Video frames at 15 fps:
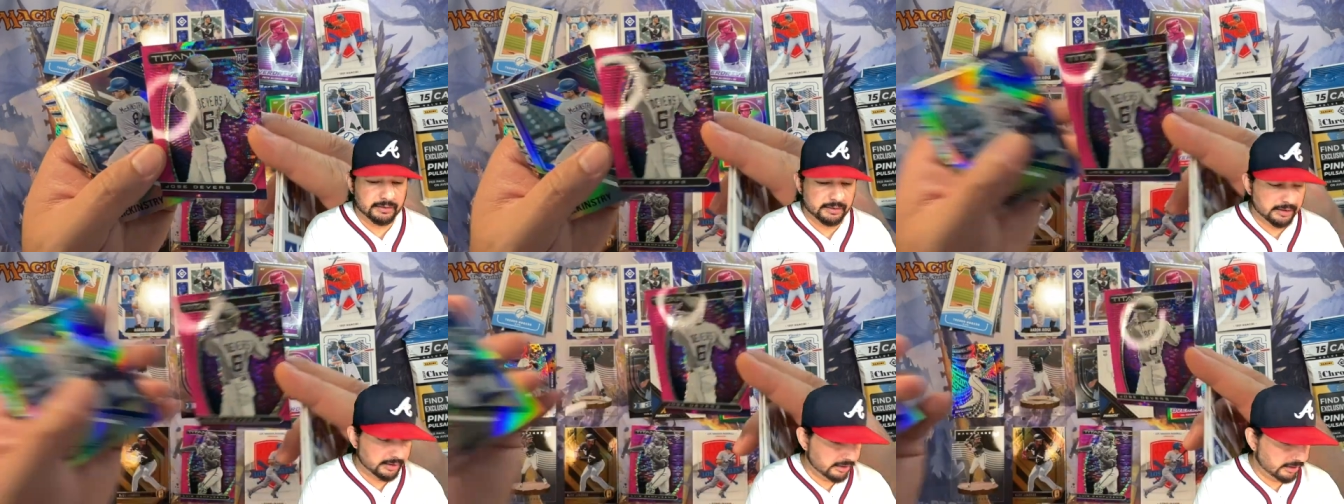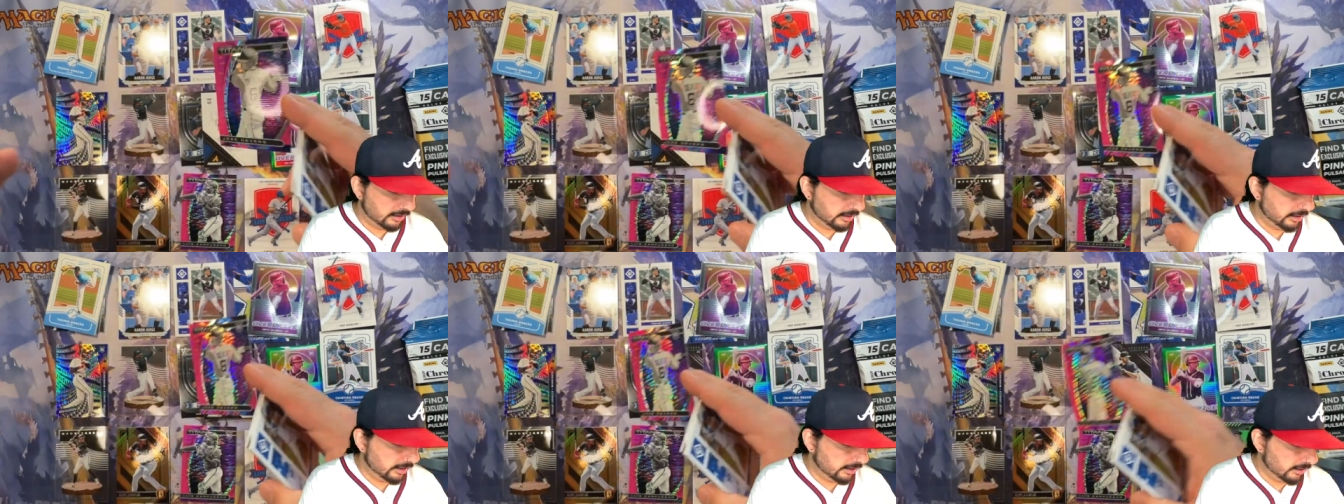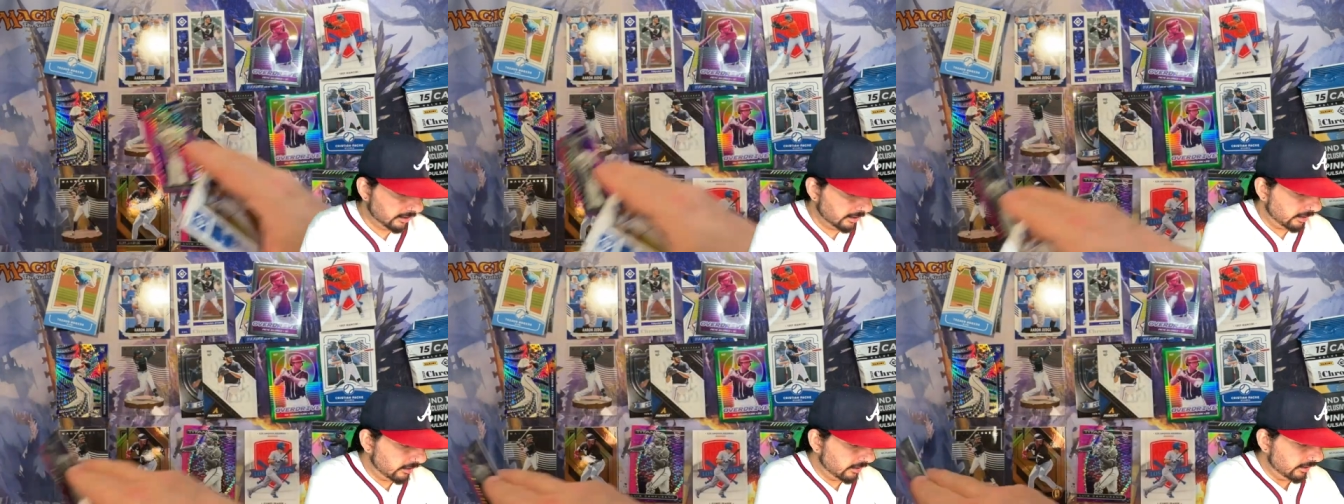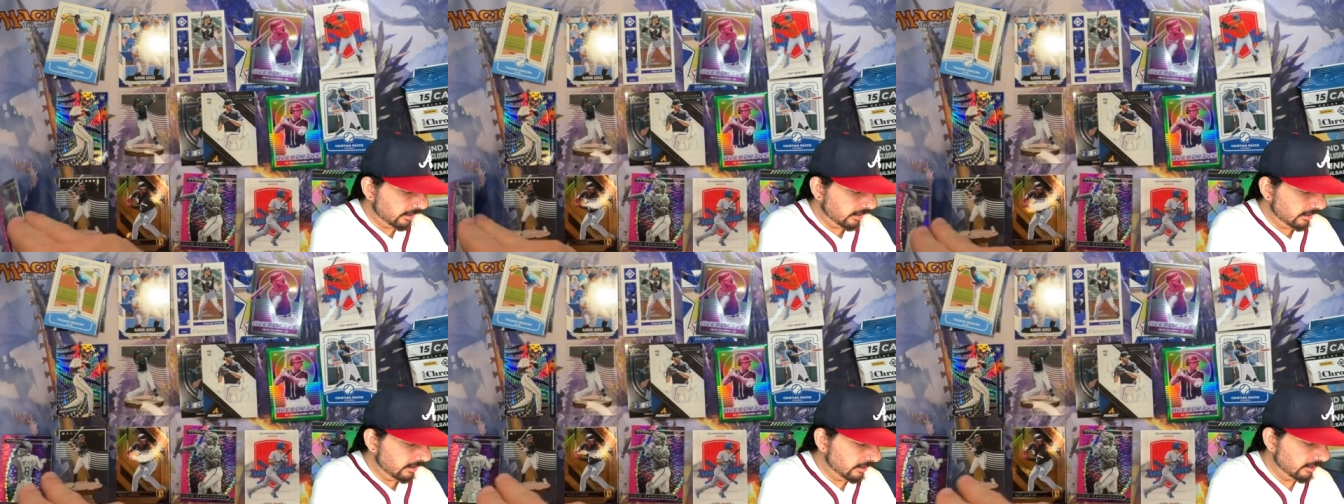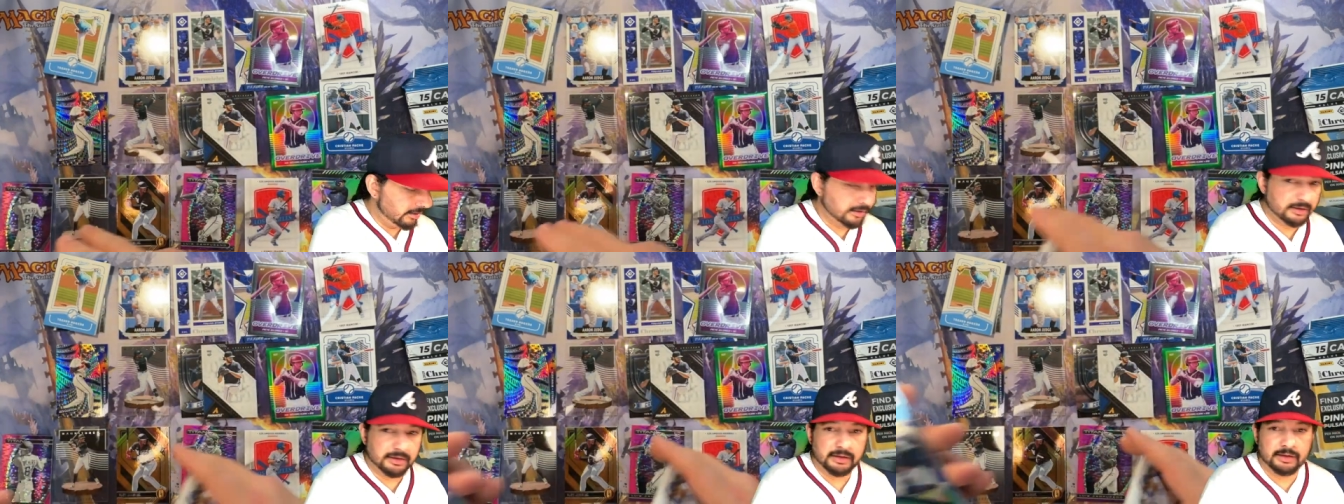He he is an all star.
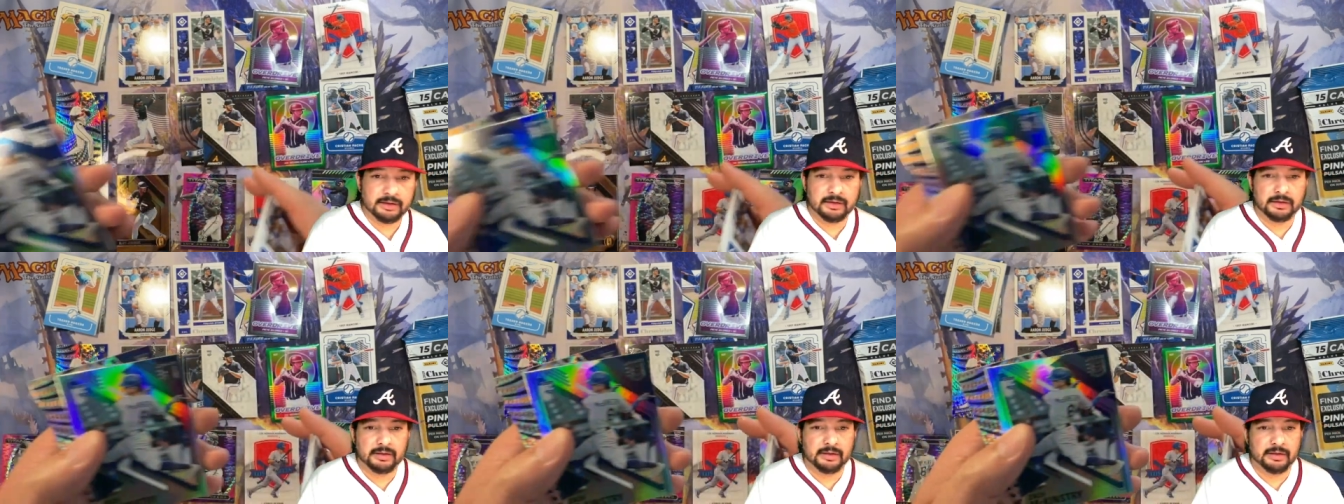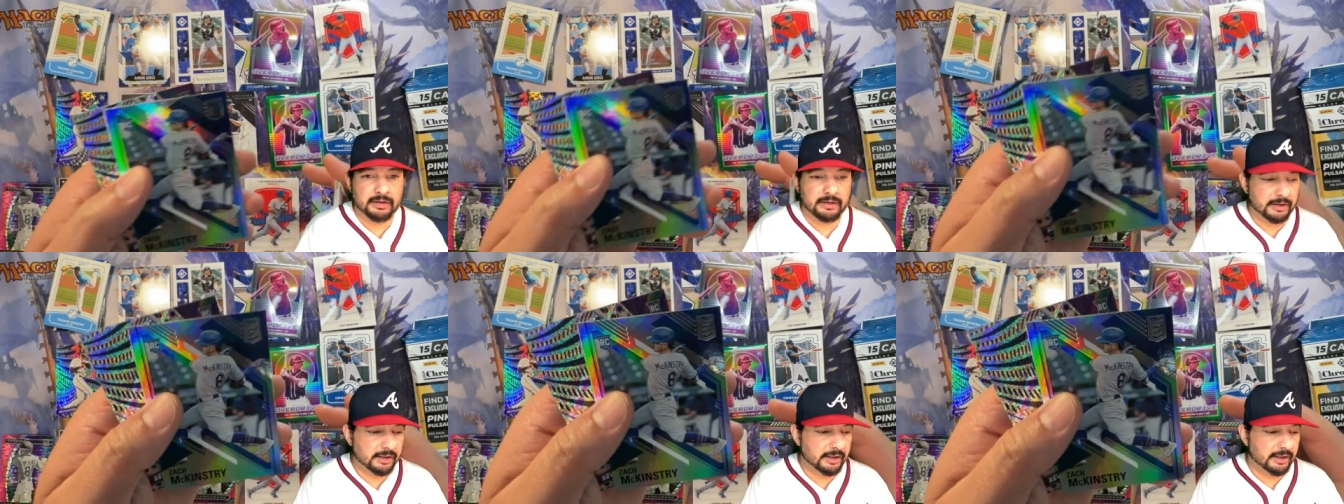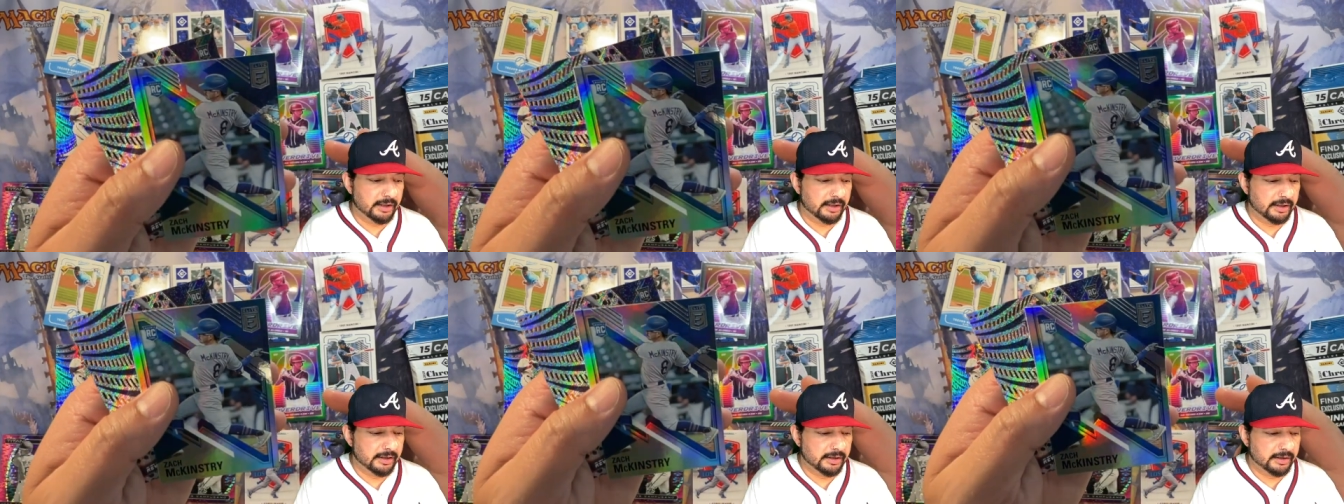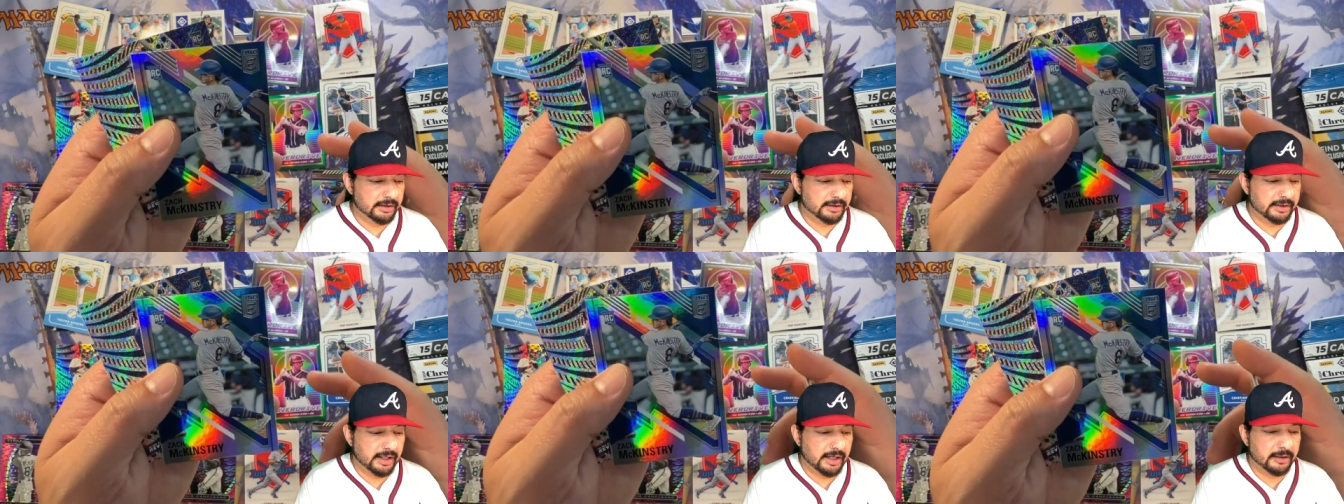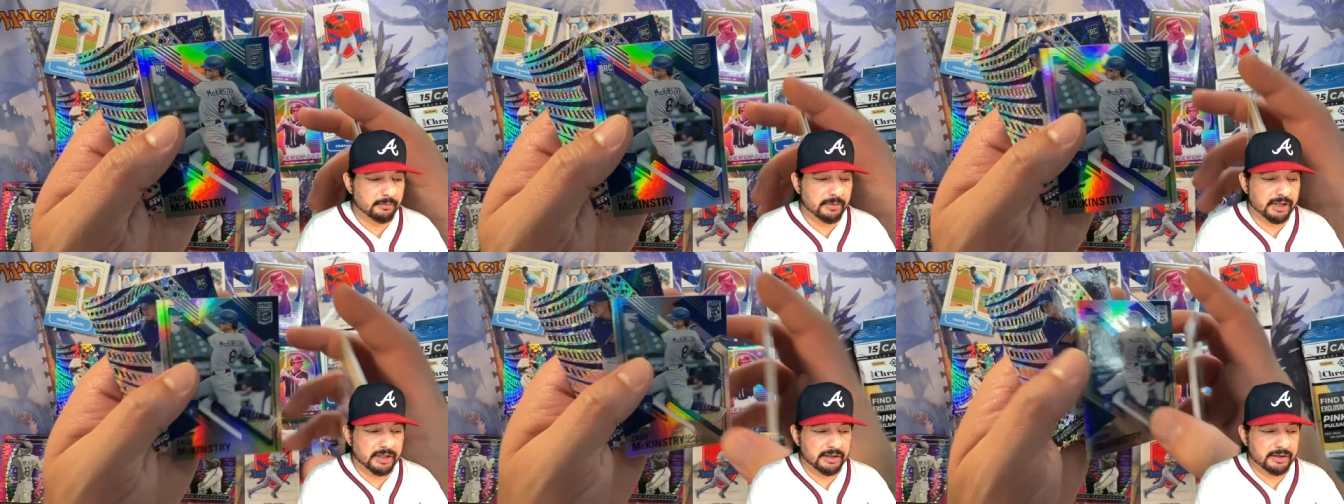And Zach
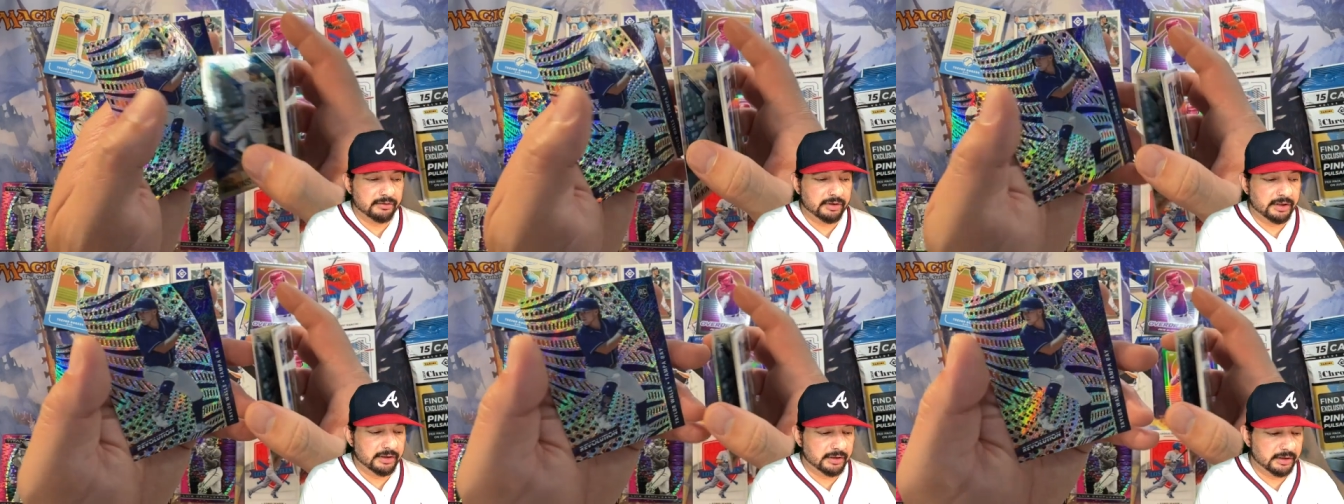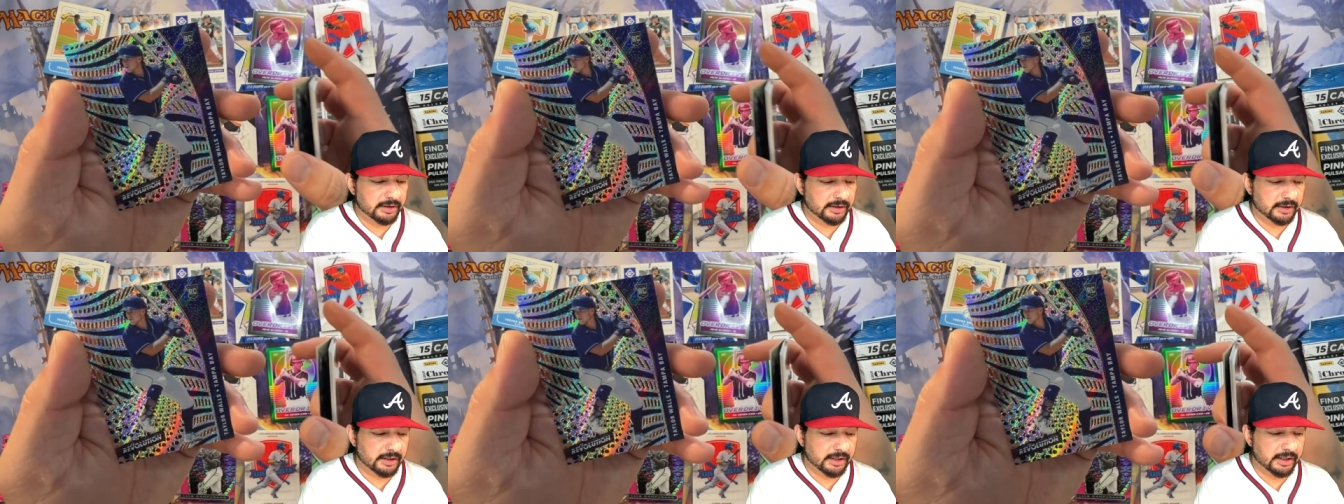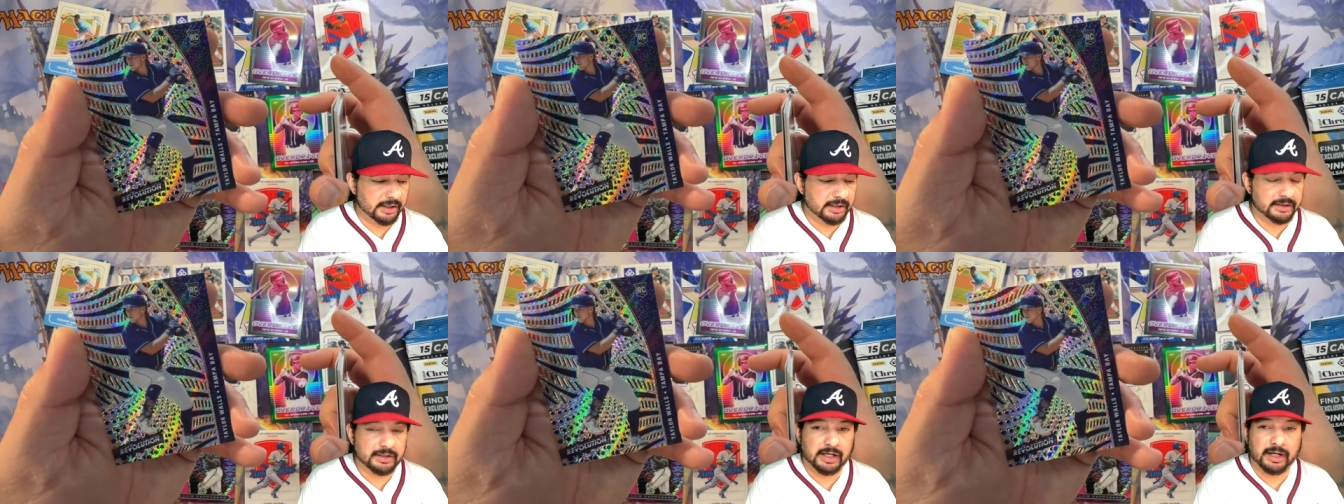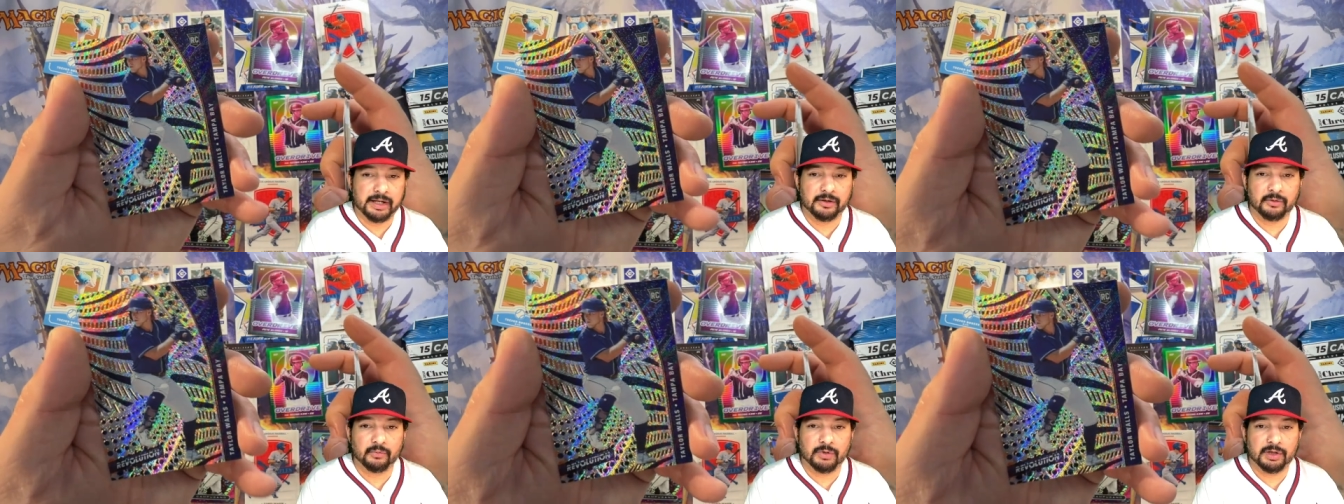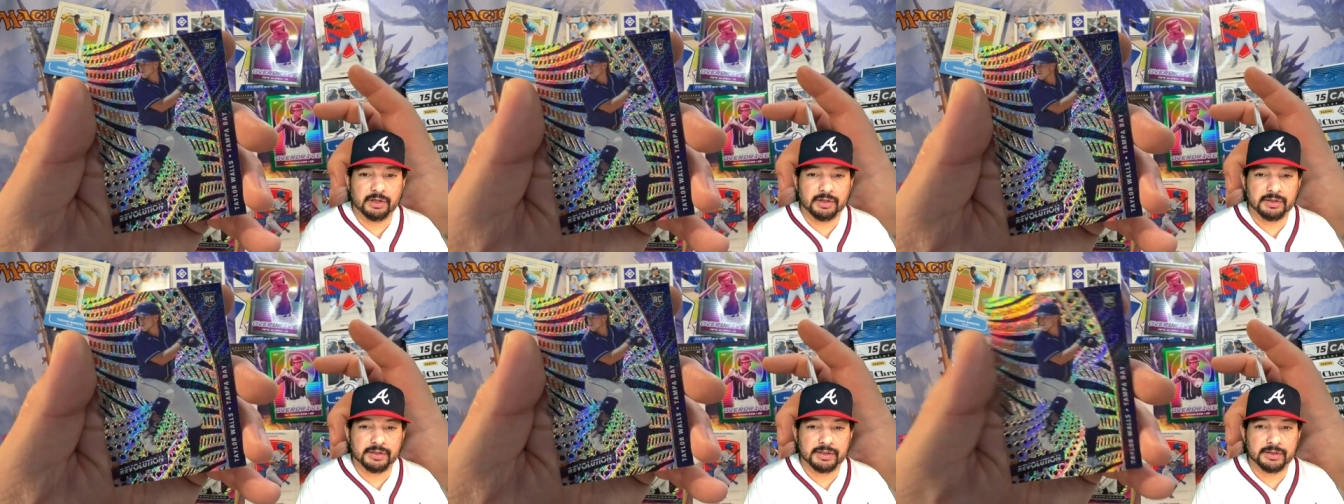McKinstry, and Taylor
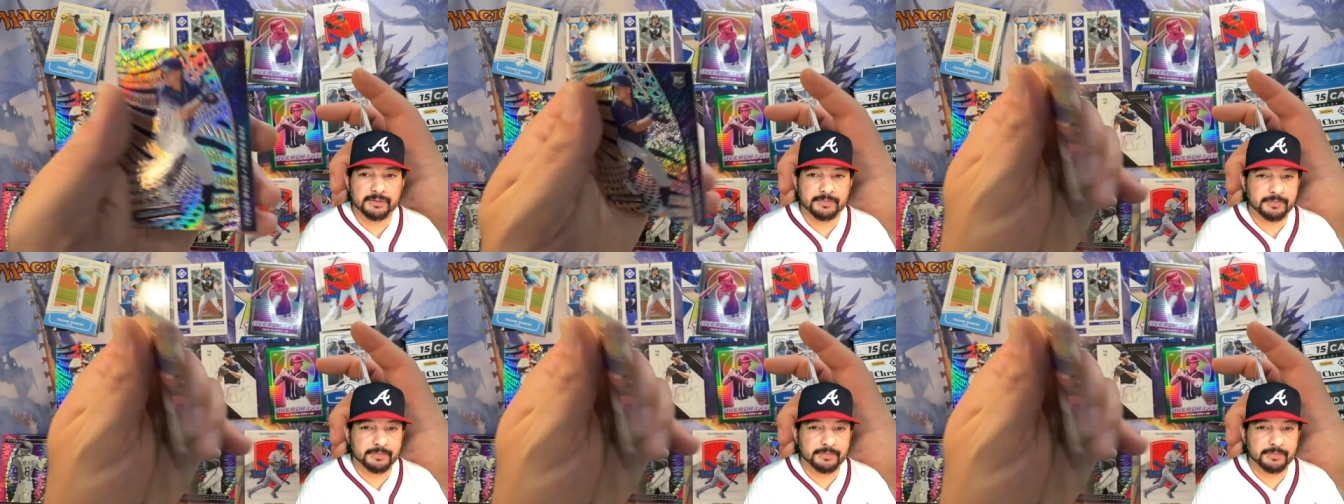Walls.